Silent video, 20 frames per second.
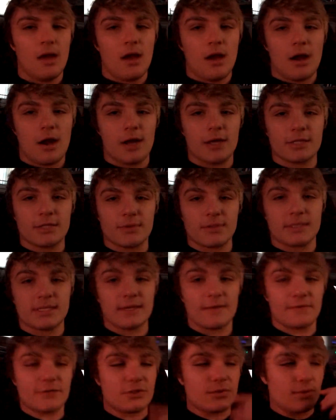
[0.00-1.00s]
All right, so it's
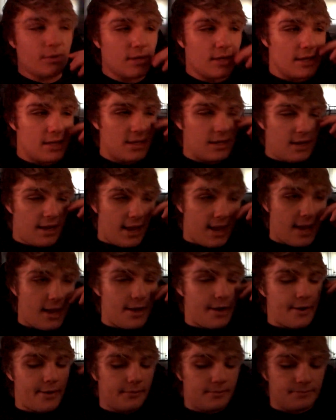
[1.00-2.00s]
7:20
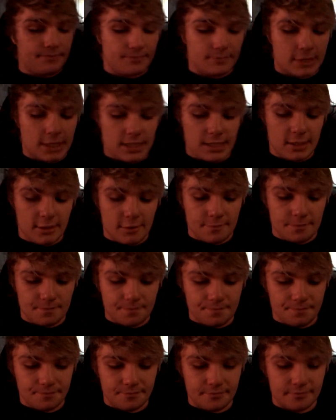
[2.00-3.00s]
a.m. right now.
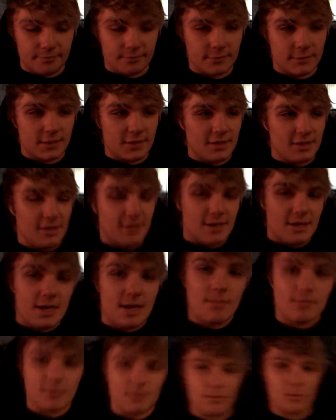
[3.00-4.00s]

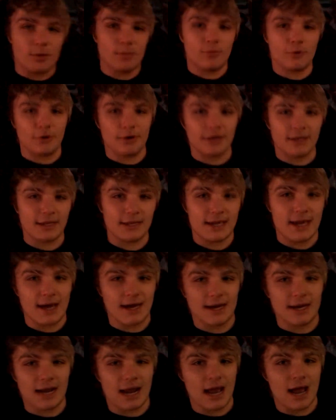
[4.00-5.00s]
The boy Morgie
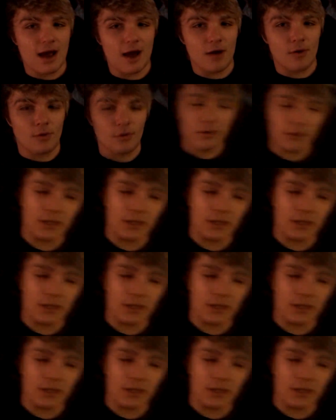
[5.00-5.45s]
got an hour